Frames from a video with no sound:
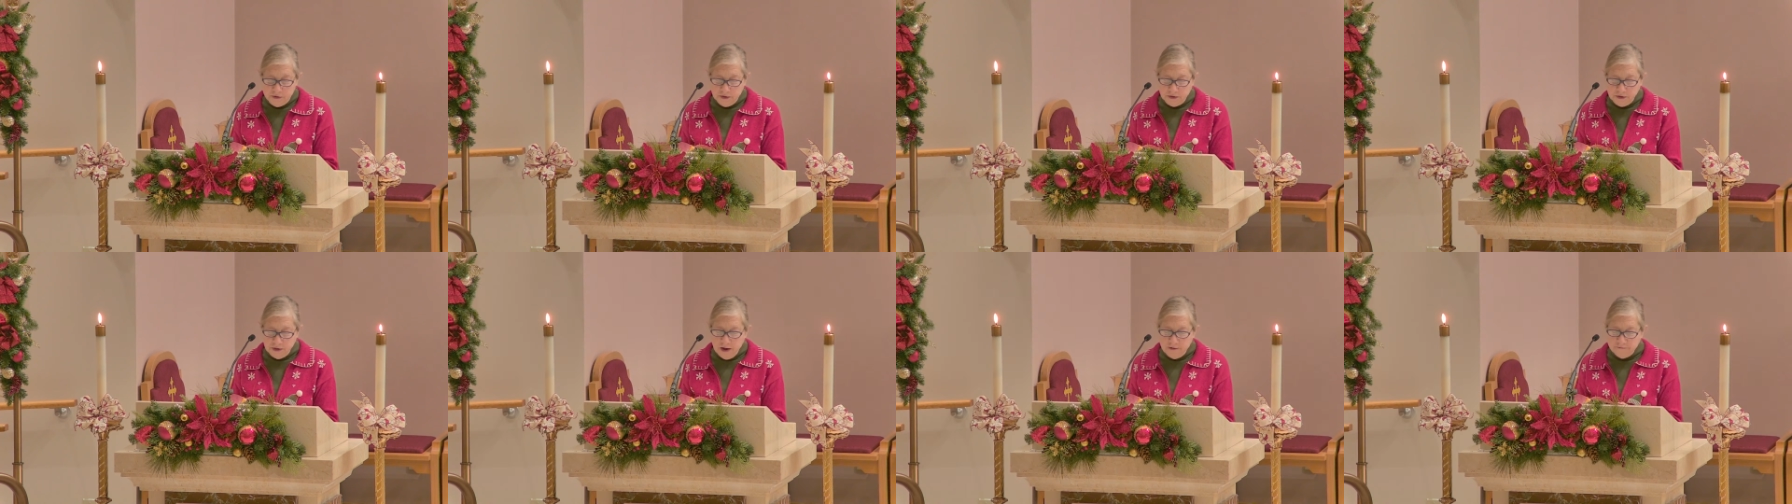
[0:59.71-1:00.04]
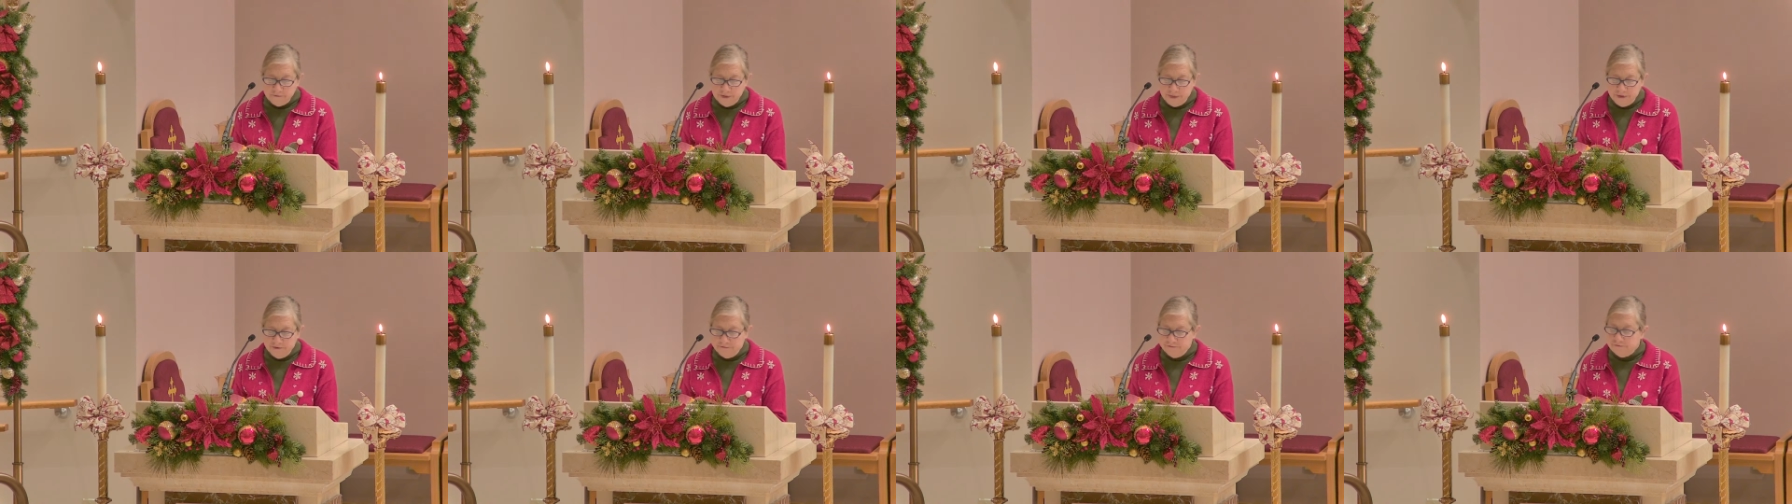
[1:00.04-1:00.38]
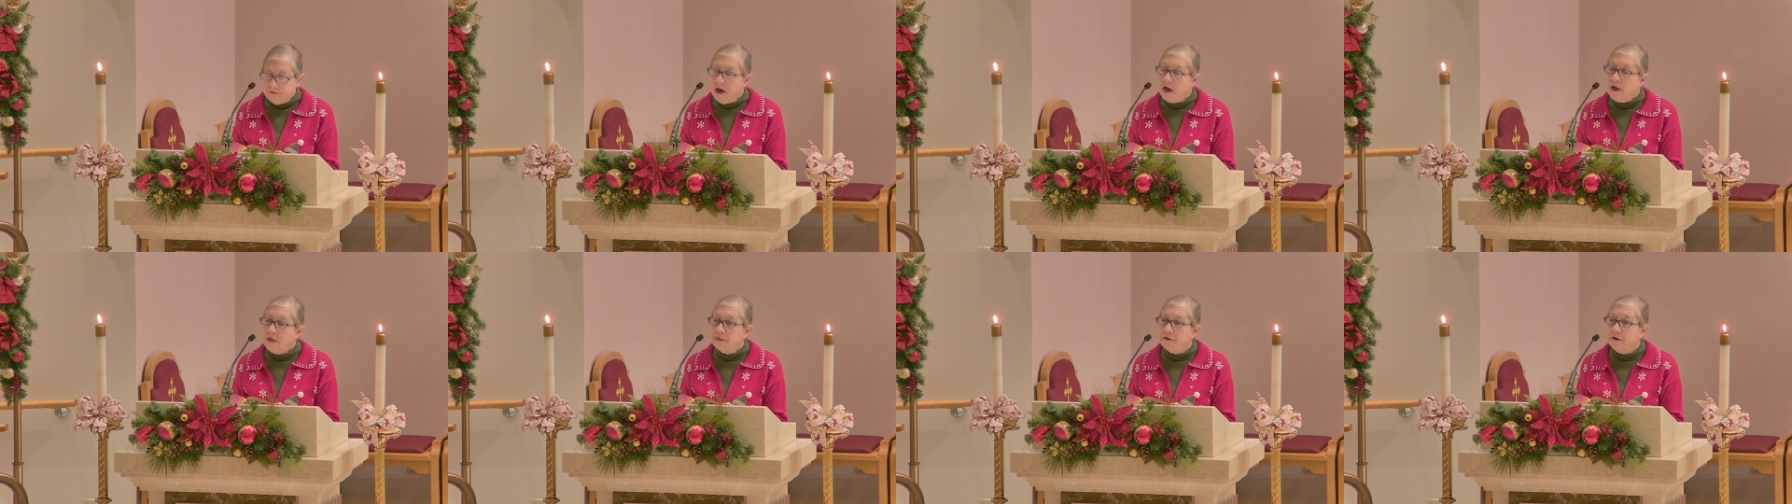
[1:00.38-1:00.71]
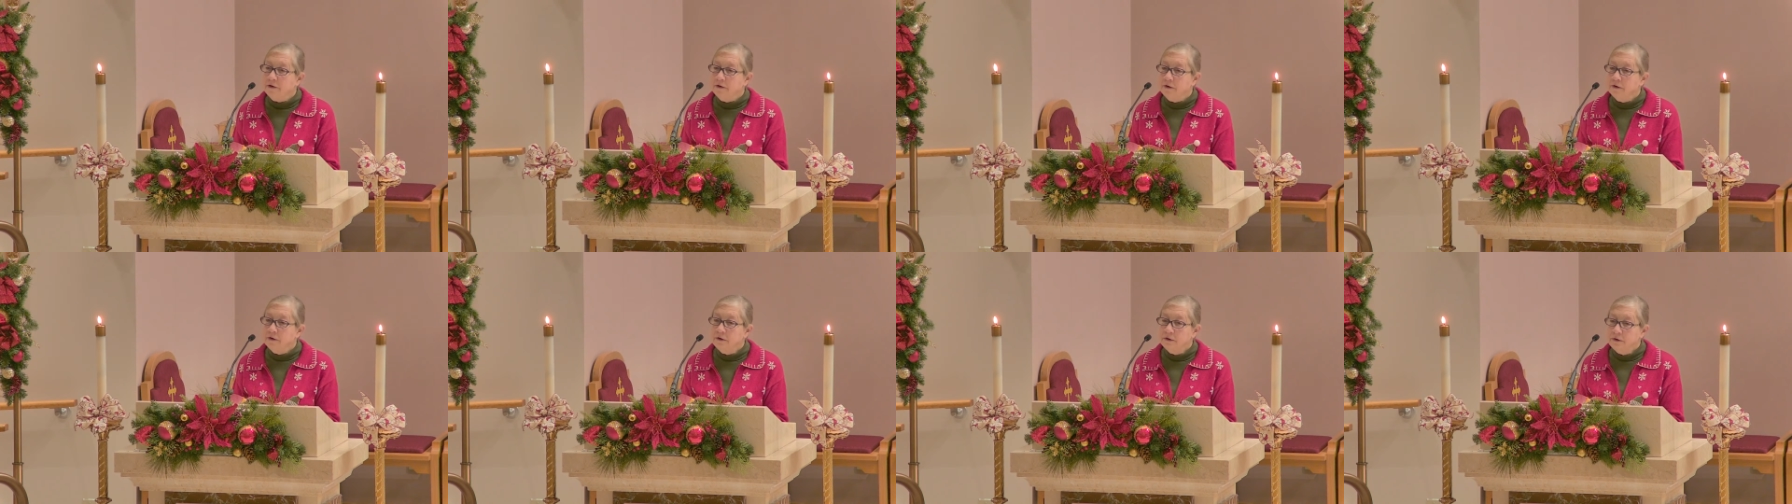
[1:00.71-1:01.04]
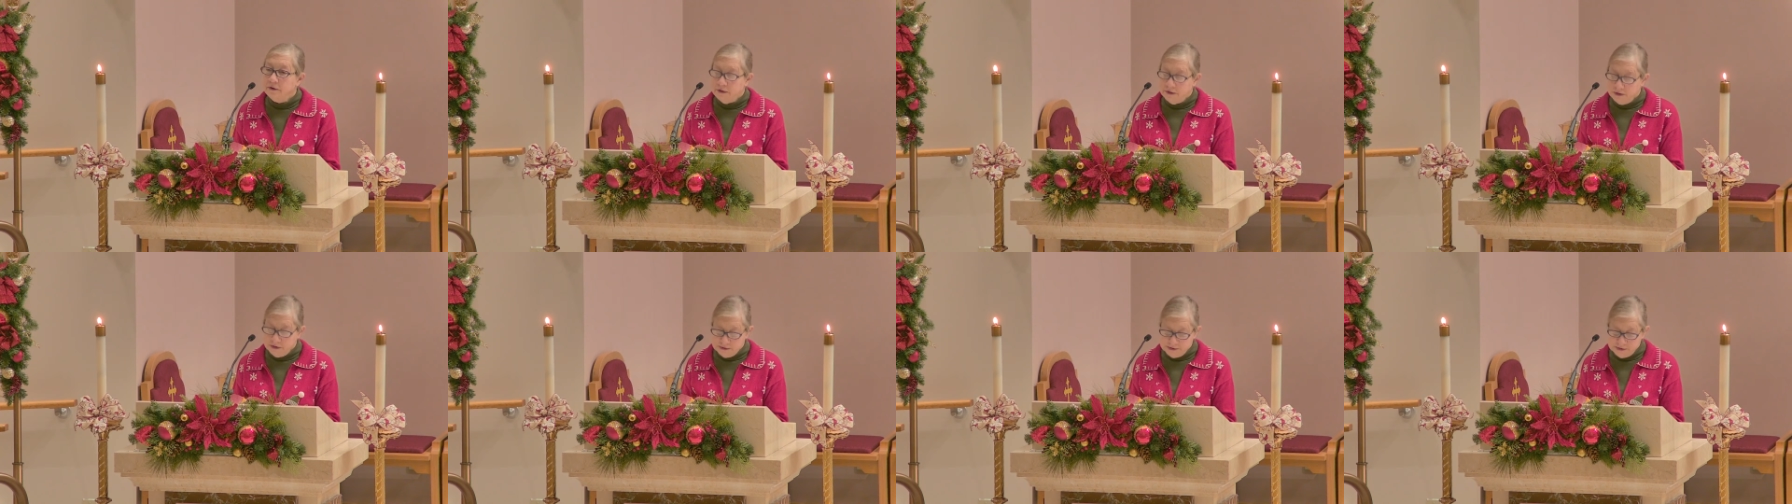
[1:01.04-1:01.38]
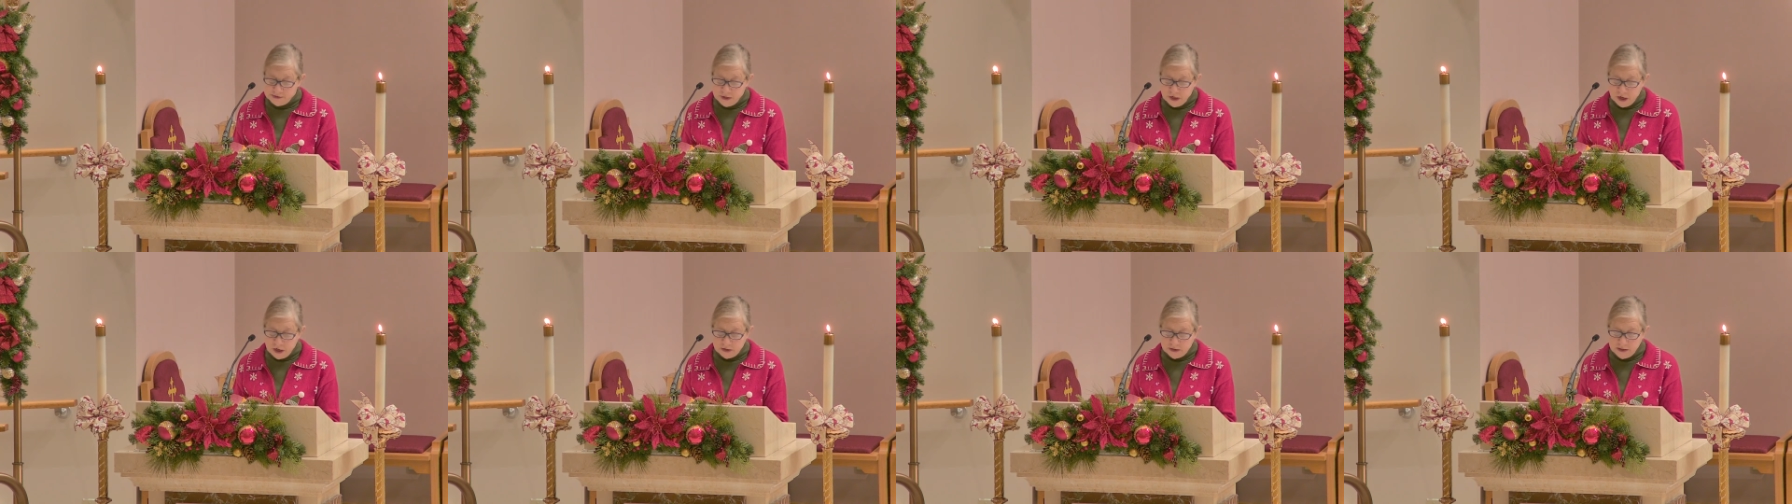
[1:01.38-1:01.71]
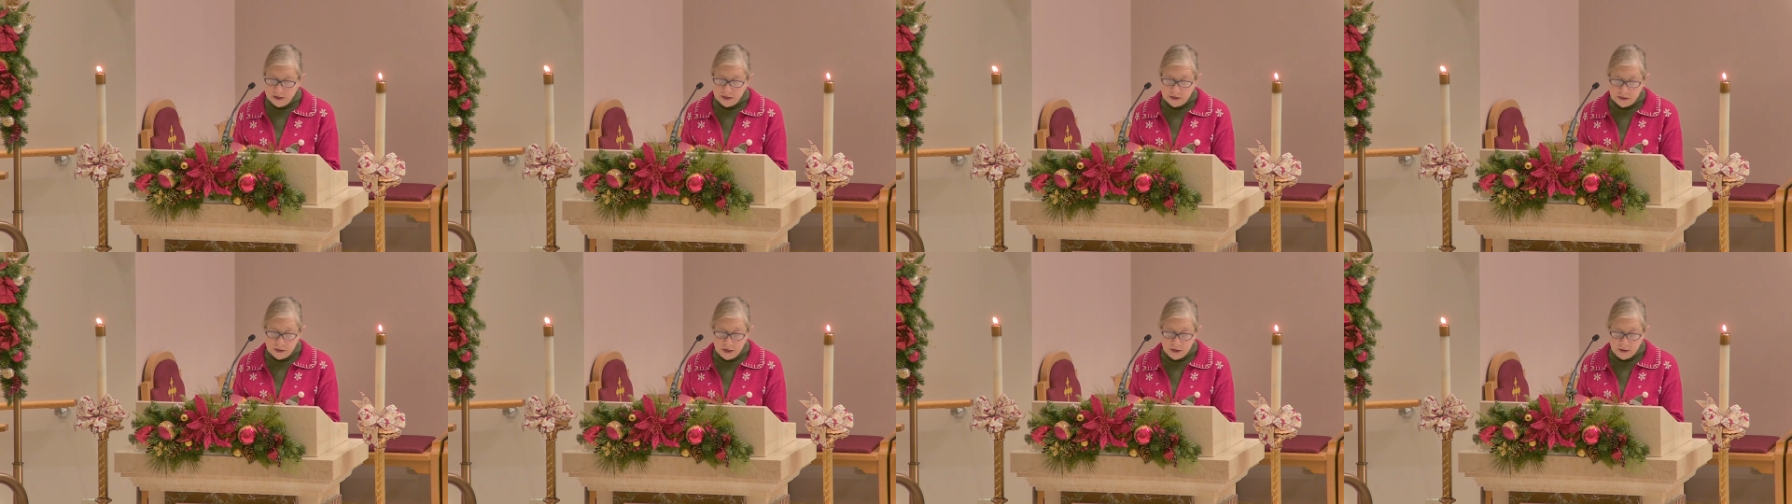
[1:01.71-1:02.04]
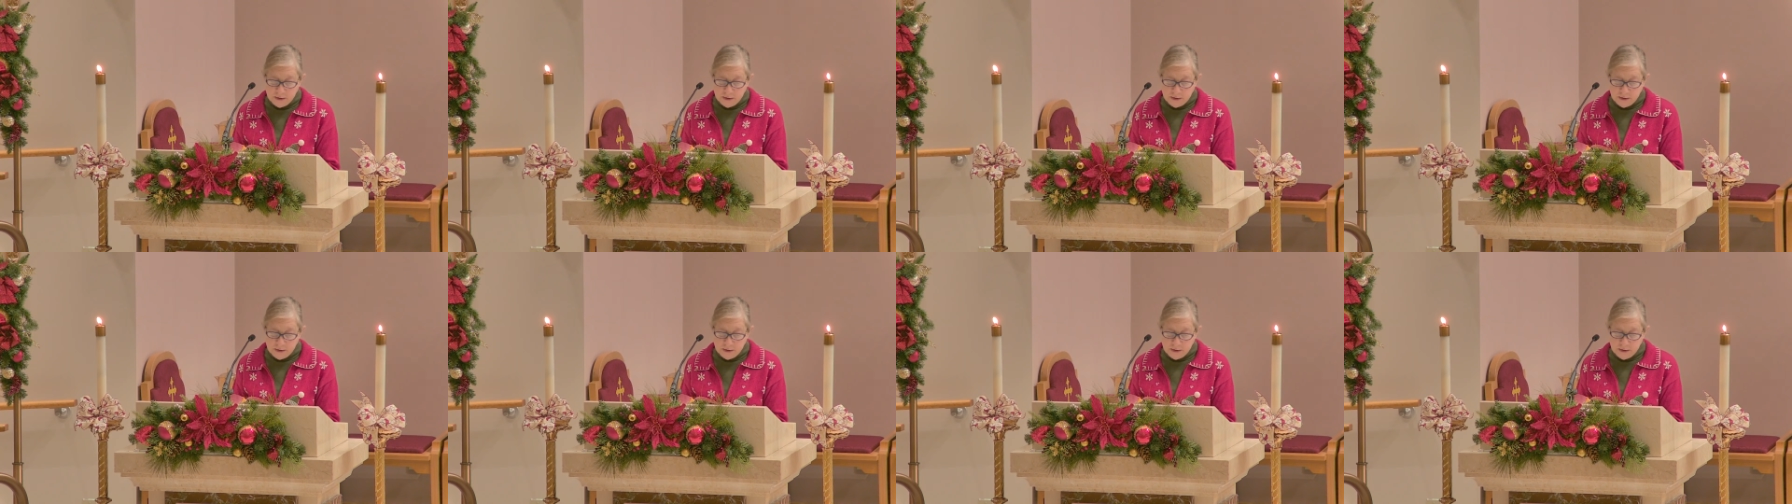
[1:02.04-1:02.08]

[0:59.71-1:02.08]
the love of the Father is not in